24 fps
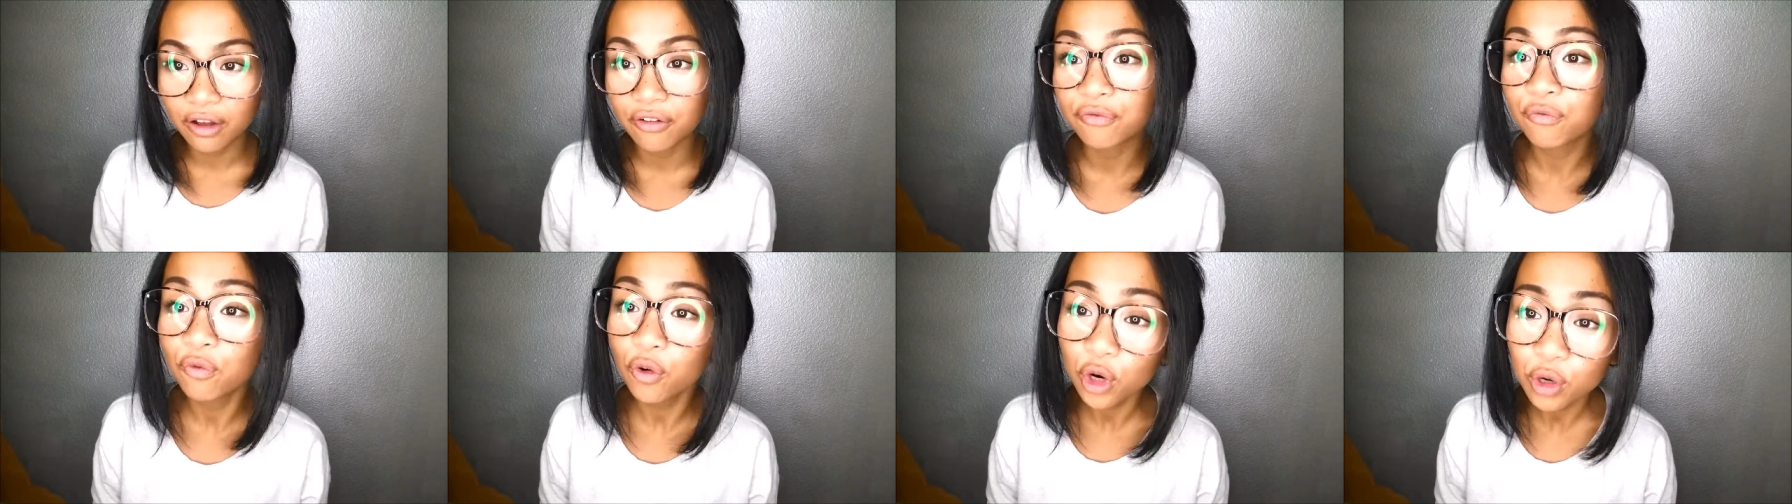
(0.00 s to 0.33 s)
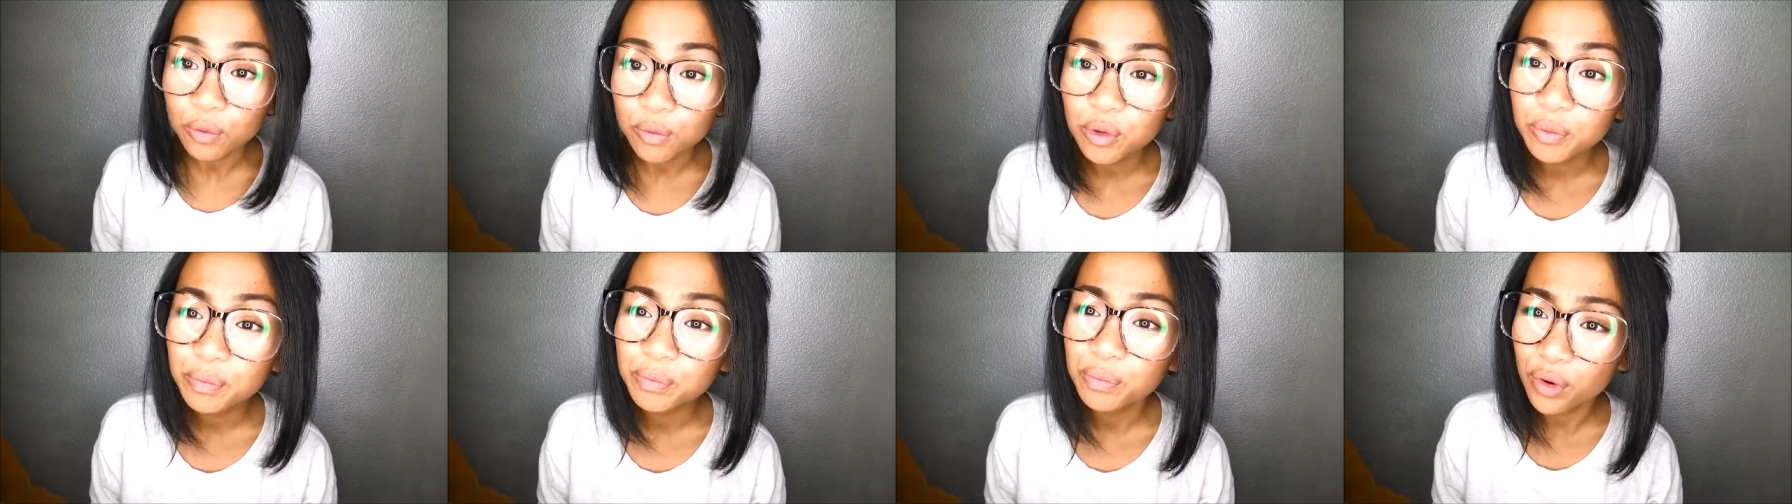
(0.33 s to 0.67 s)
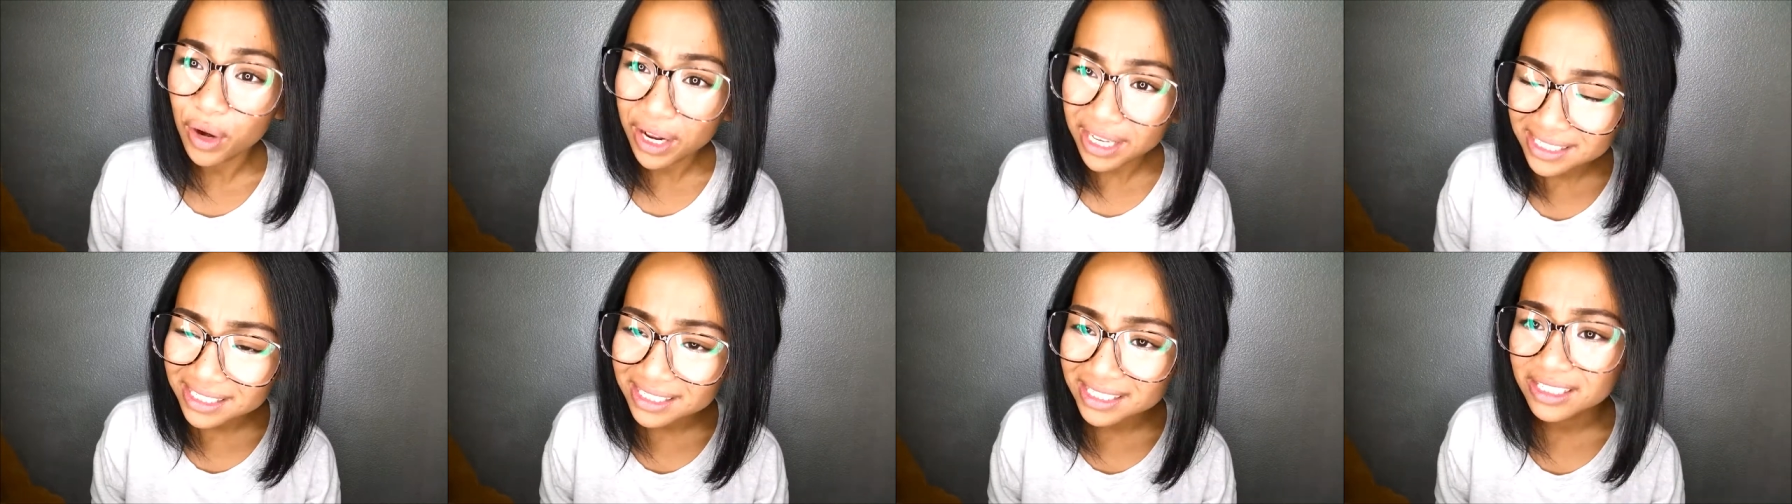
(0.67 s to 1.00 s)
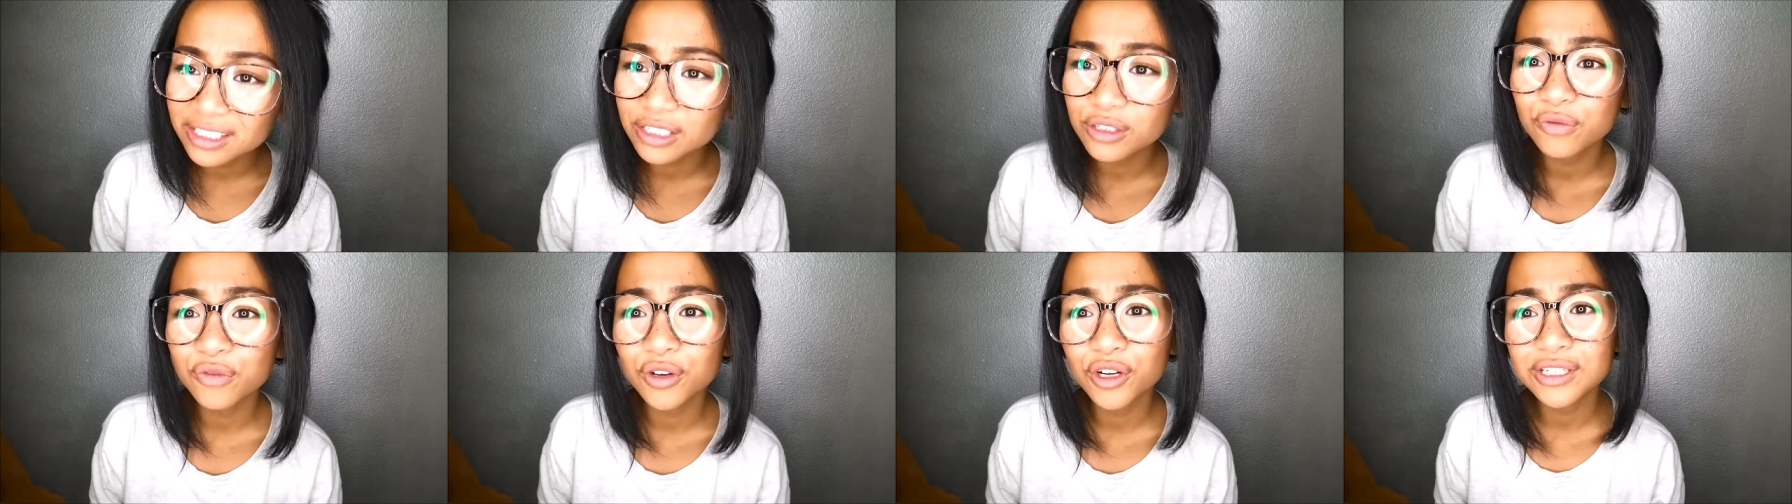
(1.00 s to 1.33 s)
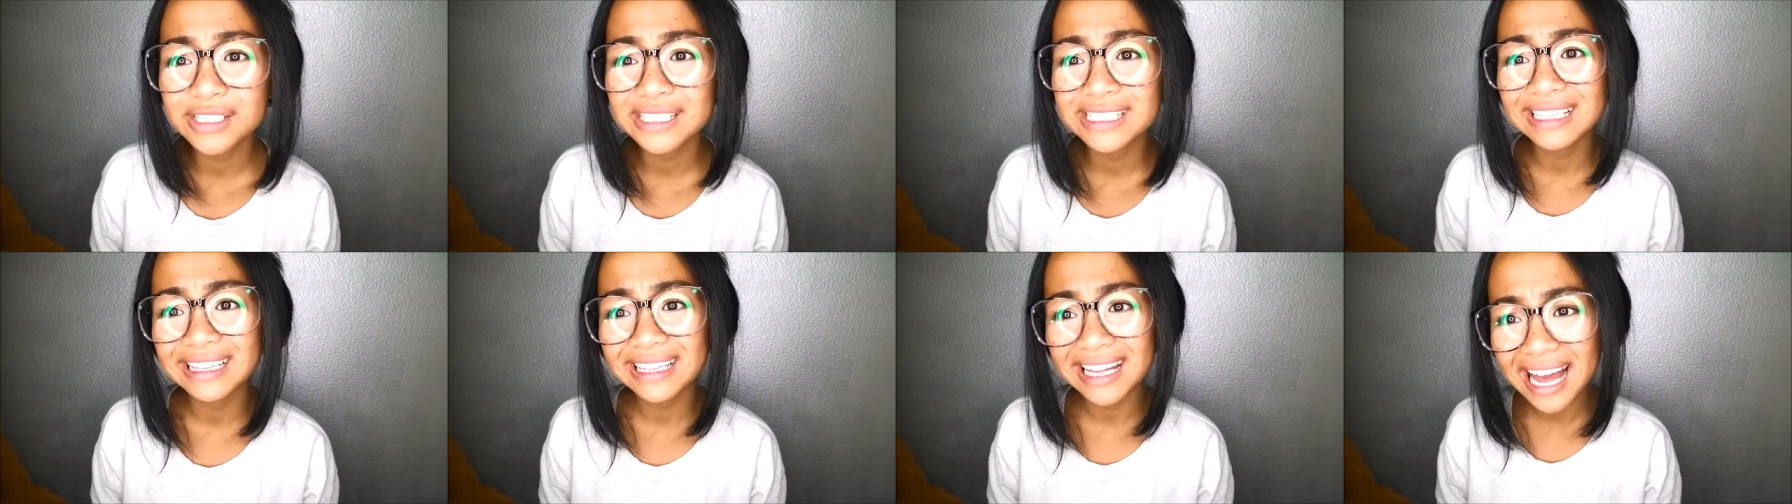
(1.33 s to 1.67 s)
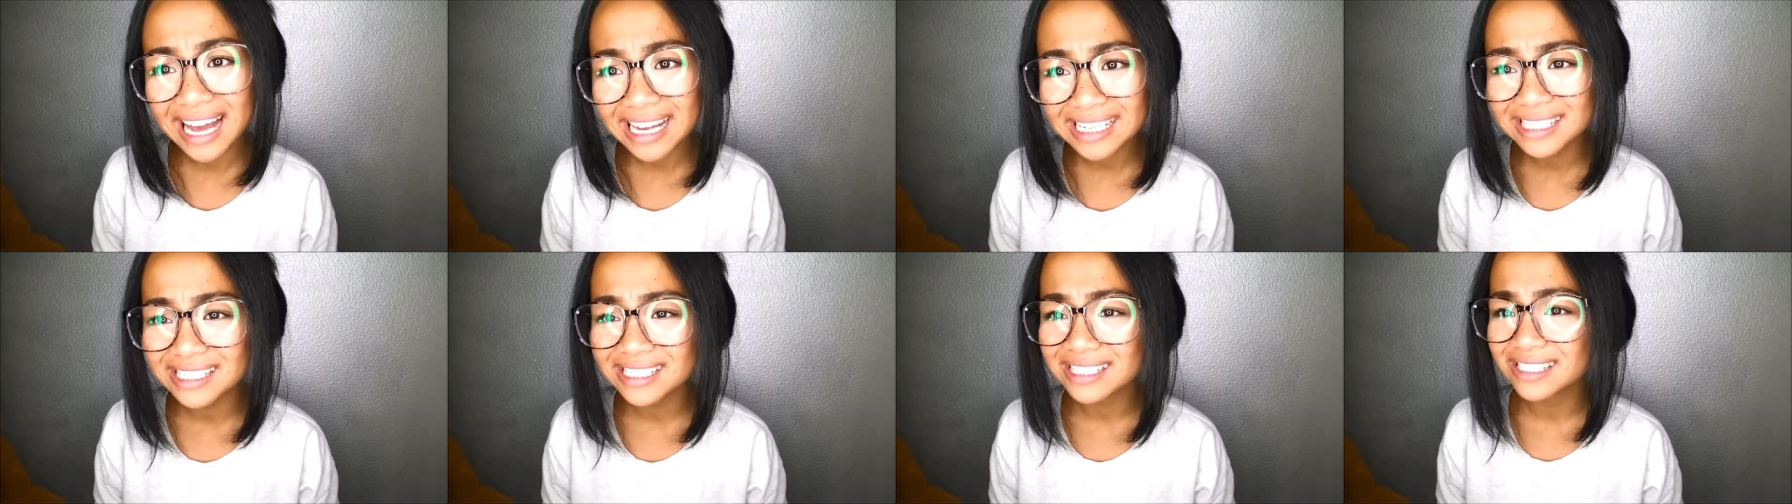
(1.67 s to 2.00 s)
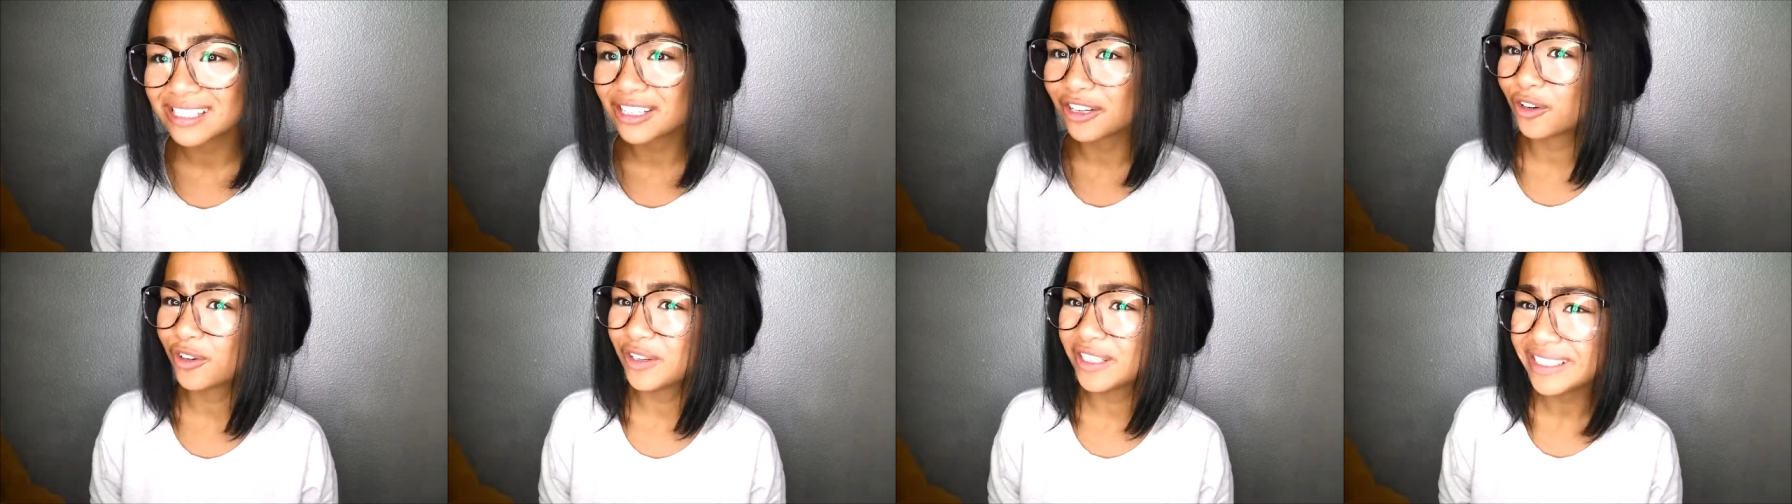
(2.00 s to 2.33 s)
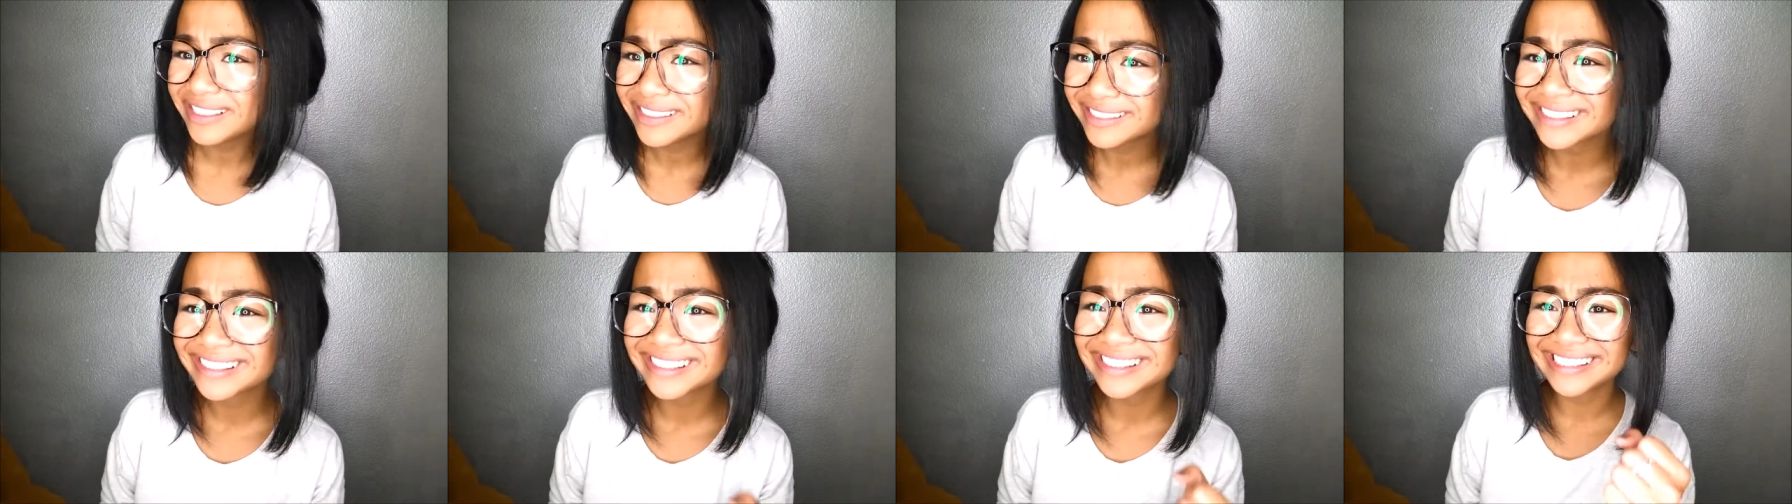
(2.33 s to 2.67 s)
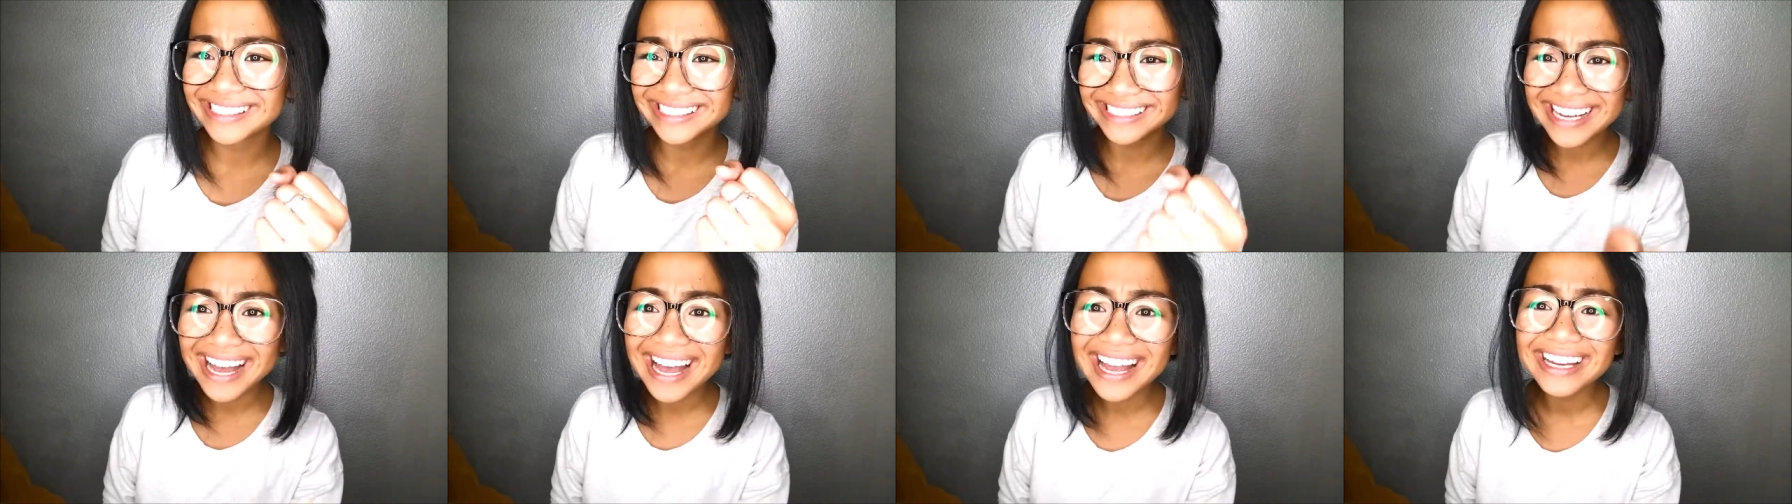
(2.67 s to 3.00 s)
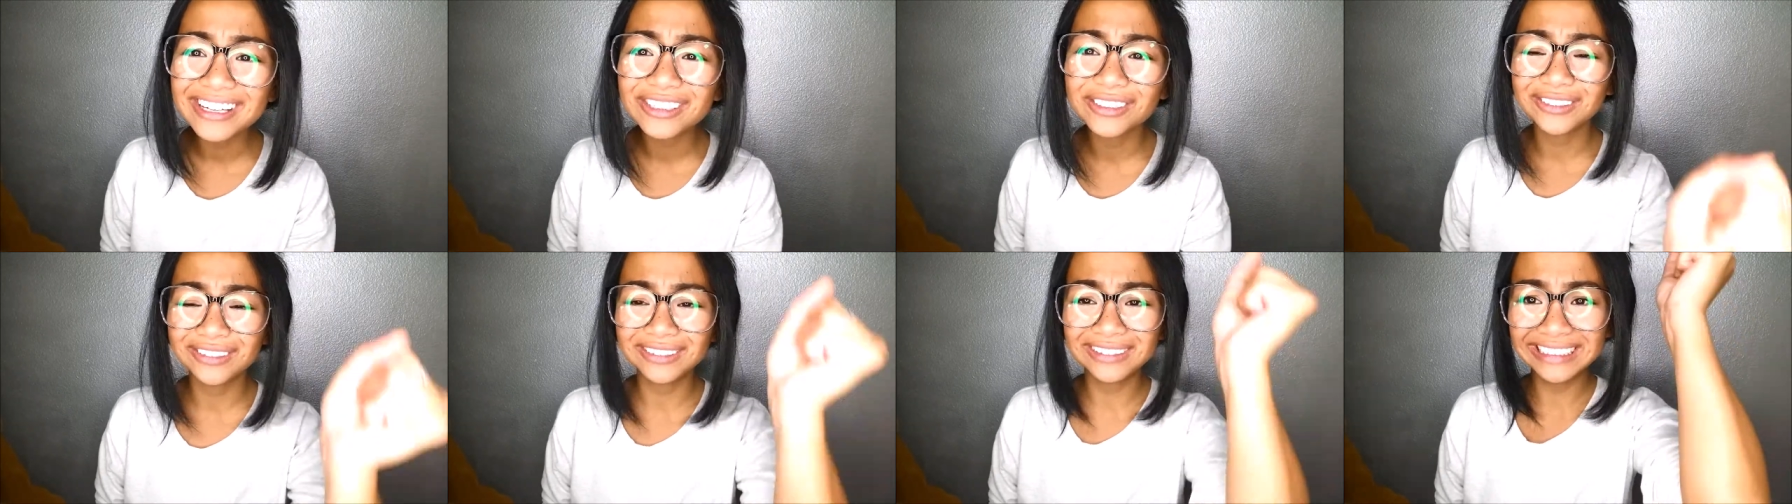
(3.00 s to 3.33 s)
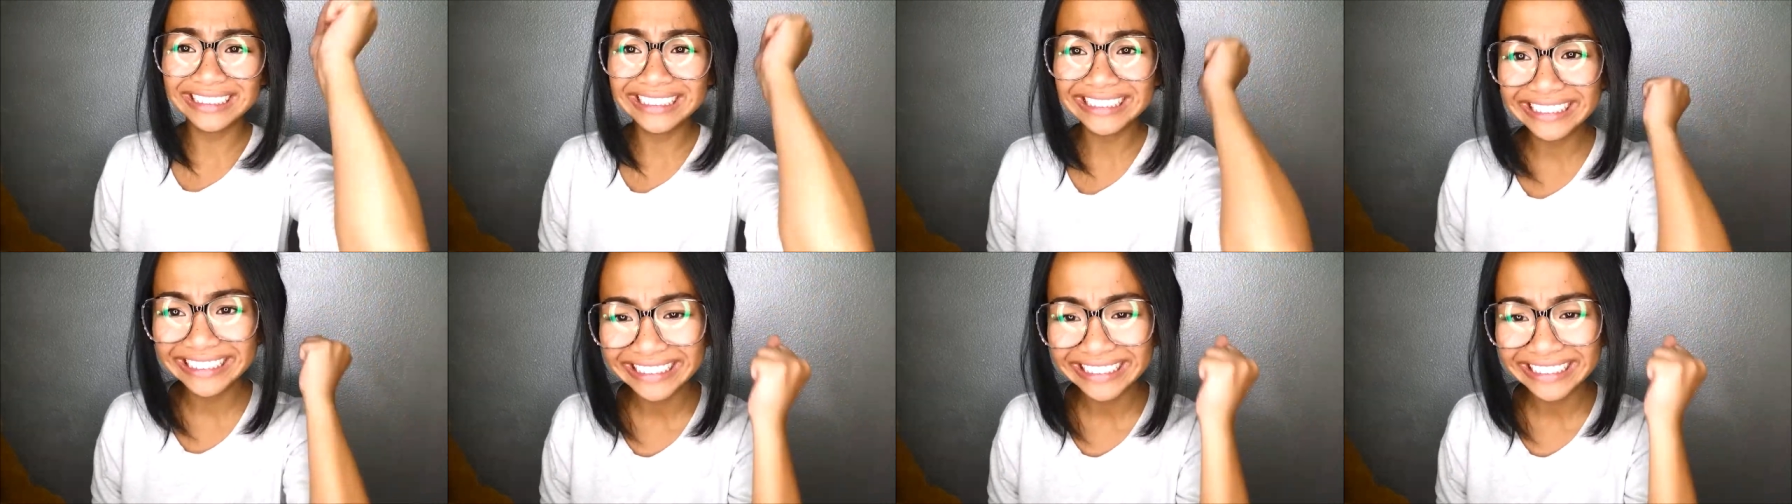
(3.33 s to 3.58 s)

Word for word: affordable prices as far as glasses that are in style.